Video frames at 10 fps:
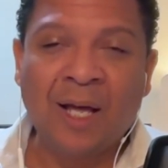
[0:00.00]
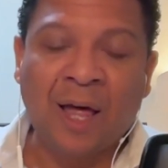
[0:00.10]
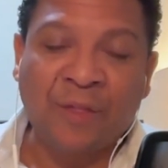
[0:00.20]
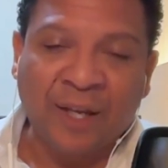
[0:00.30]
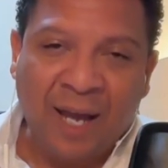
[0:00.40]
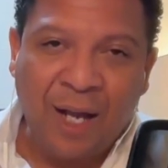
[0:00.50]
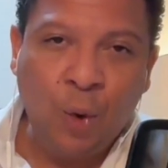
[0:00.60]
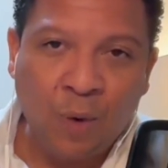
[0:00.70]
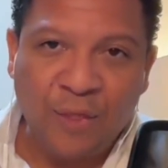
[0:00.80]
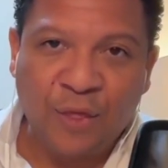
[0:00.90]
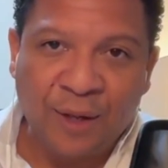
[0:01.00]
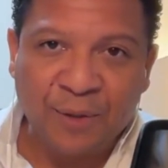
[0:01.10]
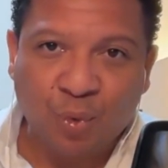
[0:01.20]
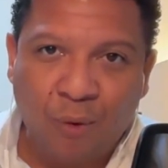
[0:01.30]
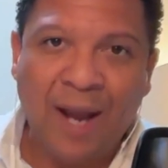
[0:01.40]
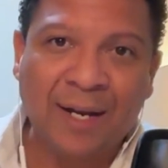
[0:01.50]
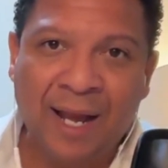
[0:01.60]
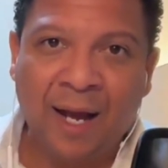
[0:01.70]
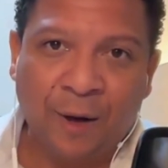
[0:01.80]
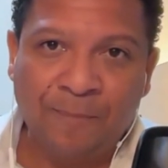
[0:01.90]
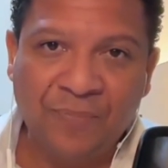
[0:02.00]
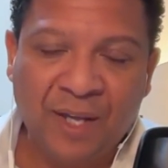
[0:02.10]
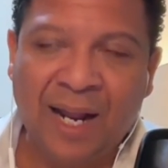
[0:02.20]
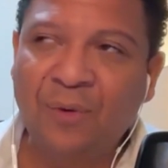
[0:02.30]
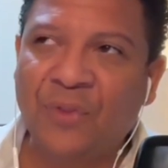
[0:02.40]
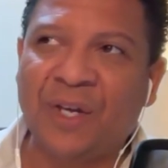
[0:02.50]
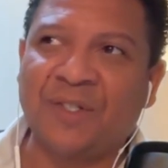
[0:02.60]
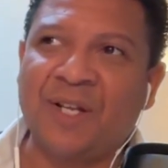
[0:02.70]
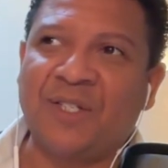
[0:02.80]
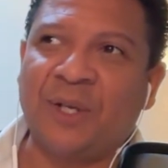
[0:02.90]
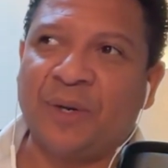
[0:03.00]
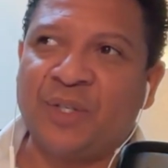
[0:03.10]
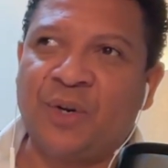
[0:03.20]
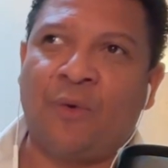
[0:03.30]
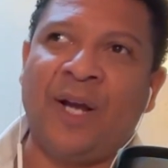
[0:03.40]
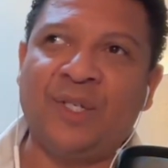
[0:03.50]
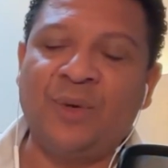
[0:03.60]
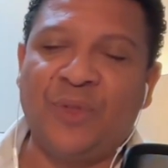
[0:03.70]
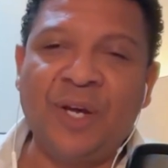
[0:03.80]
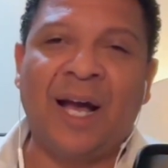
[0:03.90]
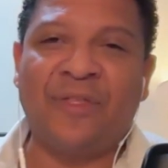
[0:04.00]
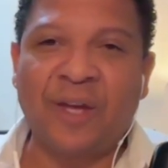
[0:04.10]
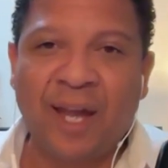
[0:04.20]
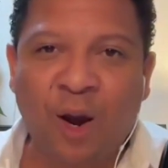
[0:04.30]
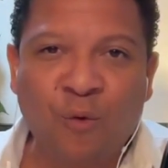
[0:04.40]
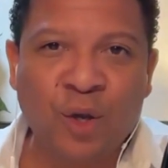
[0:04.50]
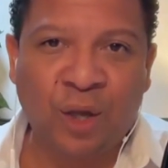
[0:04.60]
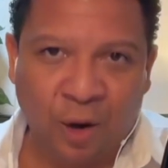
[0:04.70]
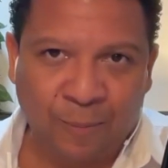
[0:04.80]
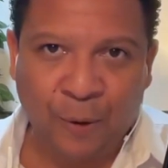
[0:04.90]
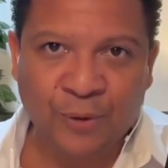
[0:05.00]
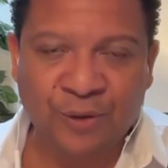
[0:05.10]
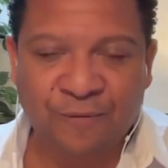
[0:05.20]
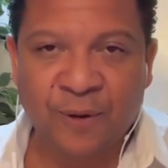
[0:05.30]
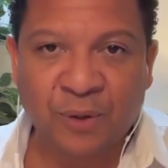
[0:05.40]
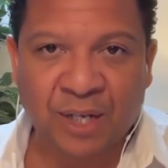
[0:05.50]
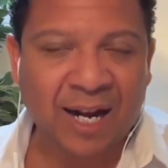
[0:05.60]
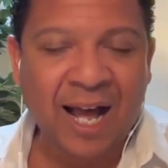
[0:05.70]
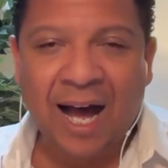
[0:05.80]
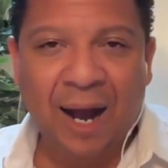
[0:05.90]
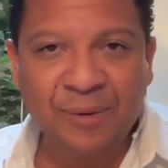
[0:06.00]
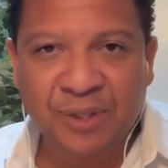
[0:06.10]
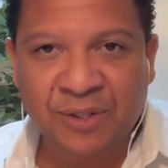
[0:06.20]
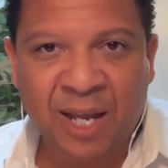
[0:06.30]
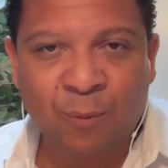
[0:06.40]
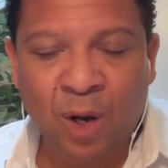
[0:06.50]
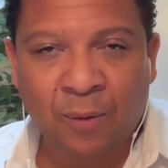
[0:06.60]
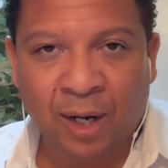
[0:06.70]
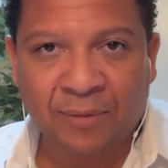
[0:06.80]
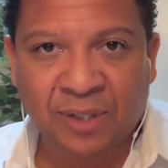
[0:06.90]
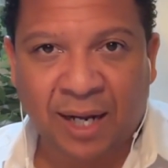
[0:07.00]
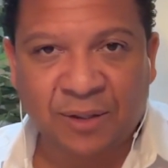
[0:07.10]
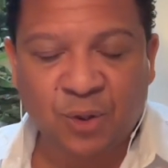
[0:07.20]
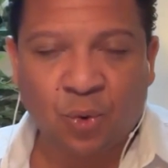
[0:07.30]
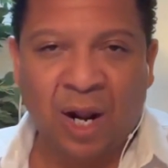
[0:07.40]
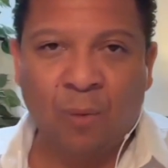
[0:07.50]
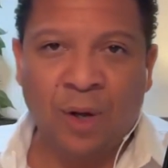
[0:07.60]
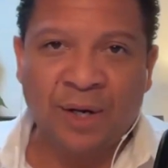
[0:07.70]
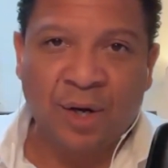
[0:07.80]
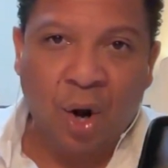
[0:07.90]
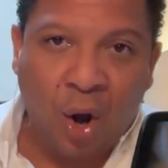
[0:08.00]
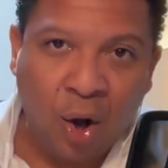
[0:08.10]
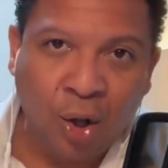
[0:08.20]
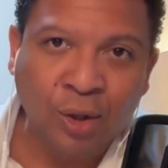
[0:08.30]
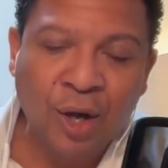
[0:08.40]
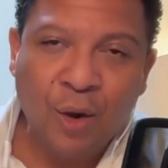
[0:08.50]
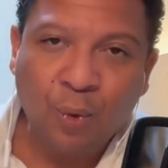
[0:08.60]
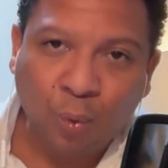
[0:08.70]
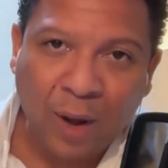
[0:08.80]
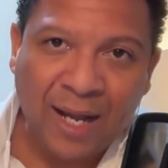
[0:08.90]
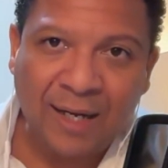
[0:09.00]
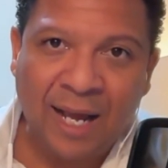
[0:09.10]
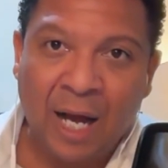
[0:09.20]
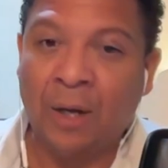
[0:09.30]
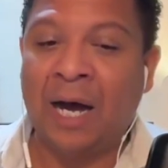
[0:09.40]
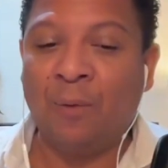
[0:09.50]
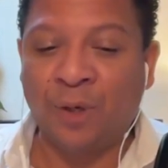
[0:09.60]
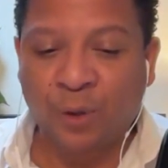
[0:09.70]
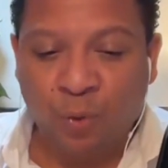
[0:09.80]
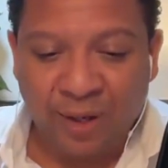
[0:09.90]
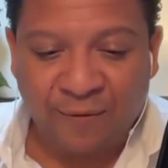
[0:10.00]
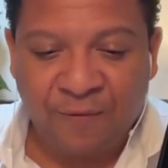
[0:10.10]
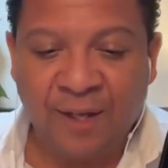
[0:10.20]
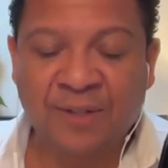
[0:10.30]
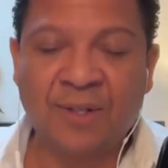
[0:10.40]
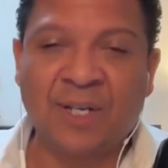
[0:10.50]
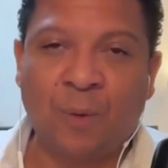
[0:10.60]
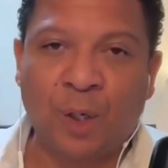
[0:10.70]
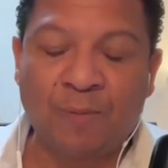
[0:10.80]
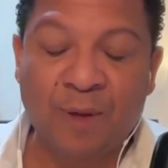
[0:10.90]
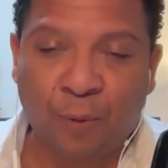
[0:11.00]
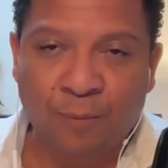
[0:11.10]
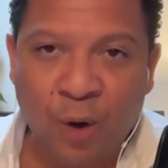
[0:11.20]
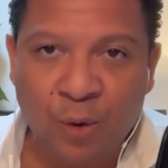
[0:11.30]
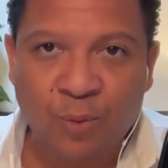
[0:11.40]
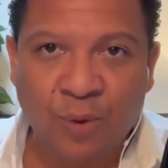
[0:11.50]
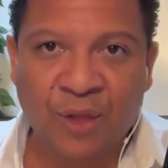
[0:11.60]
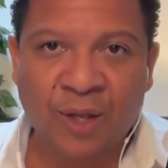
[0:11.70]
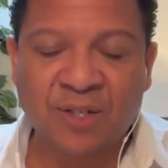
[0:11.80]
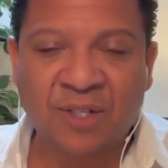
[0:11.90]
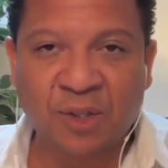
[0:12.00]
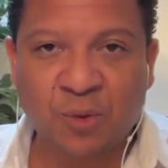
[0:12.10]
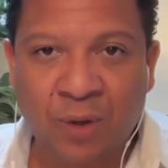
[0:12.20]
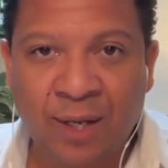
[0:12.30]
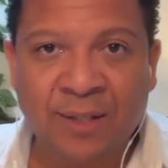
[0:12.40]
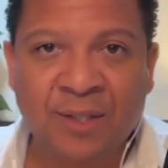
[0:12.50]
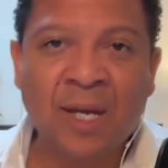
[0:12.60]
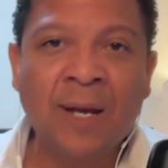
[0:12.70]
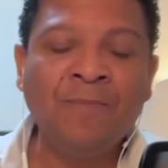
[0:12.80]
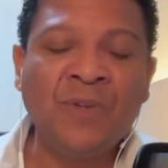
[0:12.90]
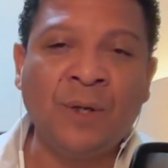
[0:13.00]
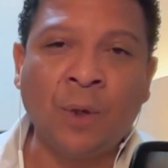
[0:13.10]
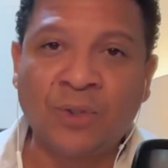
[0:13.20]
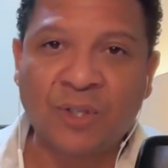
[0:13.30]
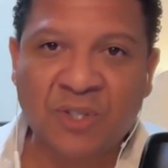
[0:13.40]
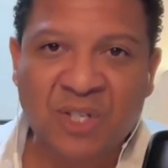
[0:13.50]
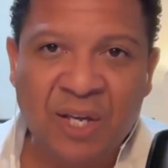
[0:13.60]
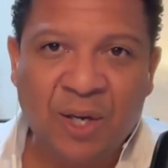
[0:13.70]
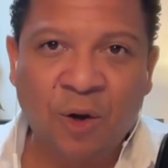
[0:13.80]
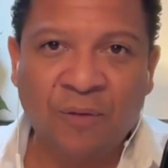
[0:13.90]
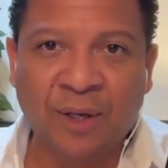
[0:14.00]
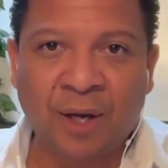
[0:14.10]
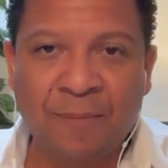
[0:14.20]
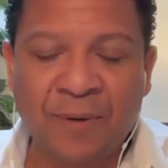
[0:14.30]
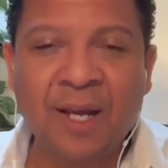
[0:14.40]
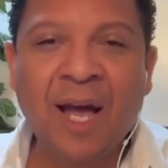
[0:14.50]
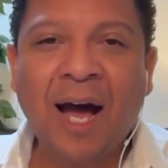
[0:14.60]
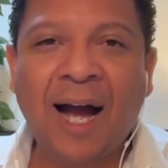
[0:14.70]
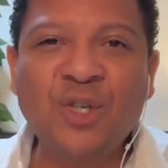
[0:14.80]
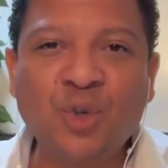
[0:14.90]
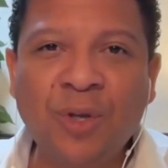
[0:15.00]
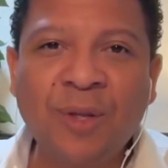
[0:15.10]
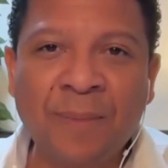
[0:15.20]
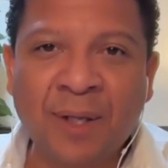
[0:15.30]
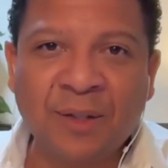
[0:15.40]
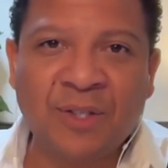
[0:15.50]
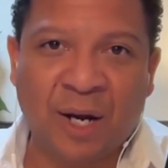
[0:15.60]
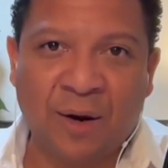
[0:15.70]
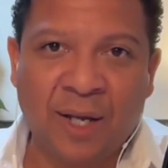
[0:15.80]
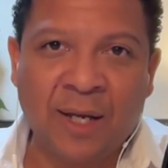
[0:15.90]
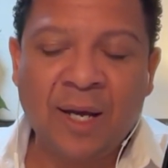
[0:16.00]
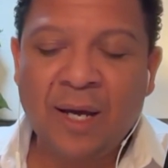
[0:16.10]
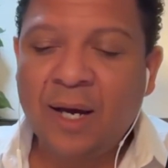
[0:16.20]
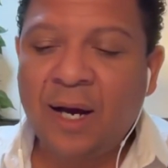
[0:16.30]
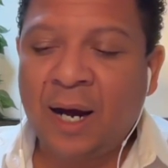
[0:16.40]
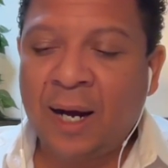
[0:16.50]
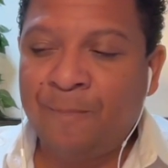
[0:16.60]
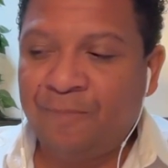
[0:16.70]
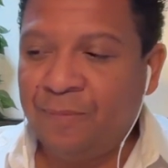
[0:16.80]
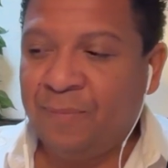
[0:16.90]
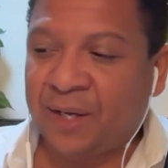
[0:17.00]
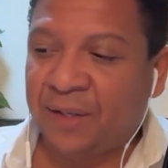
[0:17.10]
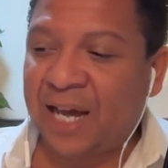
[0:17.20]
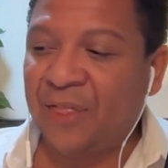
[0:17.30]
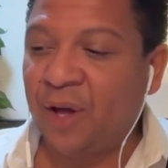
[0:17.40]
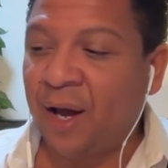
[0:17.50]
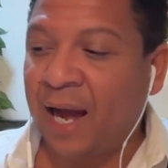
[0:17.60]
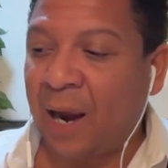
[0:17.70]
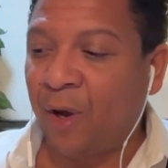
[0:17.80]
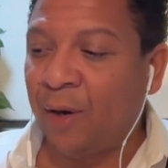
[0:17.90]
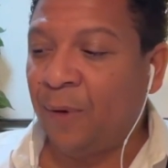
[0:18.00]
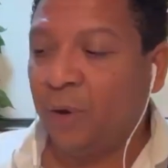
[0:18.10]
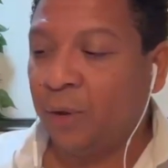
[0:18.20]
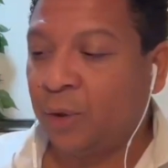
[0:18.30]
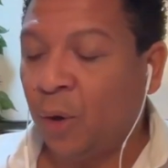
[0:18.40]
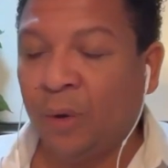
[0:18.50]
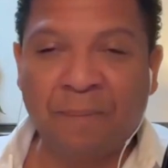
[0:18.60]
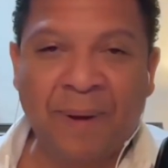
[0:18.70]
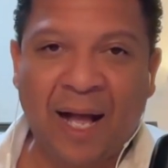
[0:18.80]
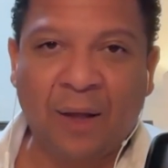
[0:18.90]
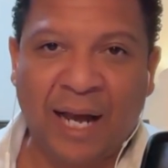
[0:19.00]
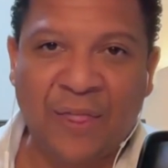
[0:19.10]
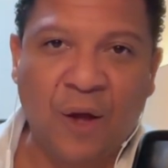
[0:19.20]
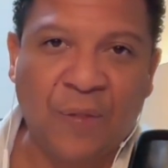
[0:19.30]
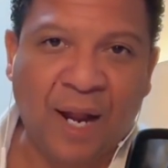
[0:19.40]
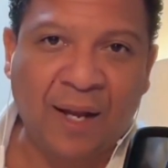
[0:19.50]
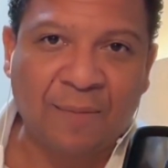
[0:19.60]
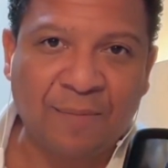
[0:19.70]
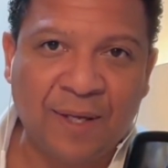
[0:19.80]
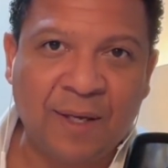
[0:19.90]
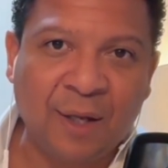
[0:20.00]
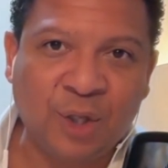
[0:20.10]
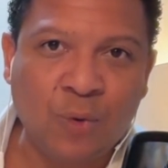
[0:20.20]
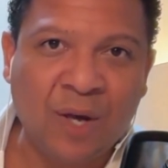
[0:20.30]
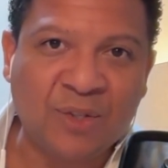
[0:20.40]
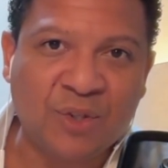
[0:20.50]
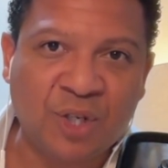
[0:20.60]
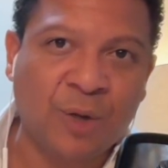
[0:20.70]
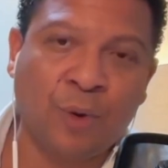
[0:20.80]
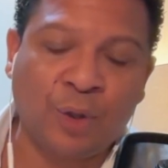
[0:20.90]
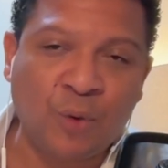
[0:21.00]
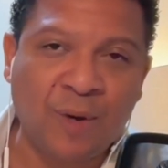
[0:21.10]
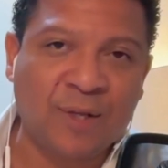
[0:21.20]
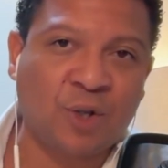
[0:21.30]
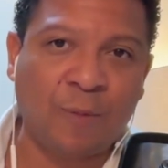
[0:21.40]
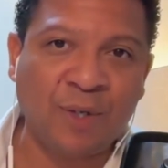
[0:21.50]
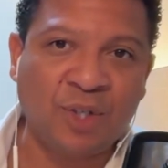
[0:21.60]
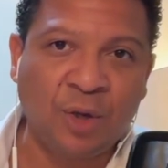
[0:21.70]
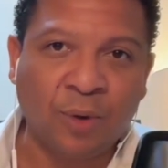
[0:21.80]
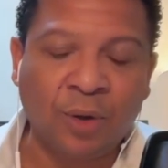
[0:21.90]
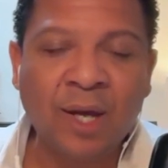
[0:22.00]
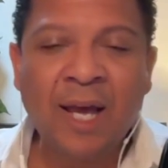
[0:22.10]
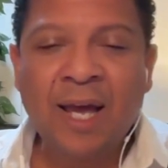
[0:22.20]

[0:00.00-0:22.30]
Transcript: They kind of want things right now. And I don't think it's necessarily a generational thing. I think every young person feels that. I was the same way when I was 19, 20. I wanted it all right now. I wanted quick fixes. I wanted to be promoted within 6 weeks, to CEO of the company. I joined the military because I read a book on Colin Powell, and I thought that I could be a U.S. general, U.S. Army general.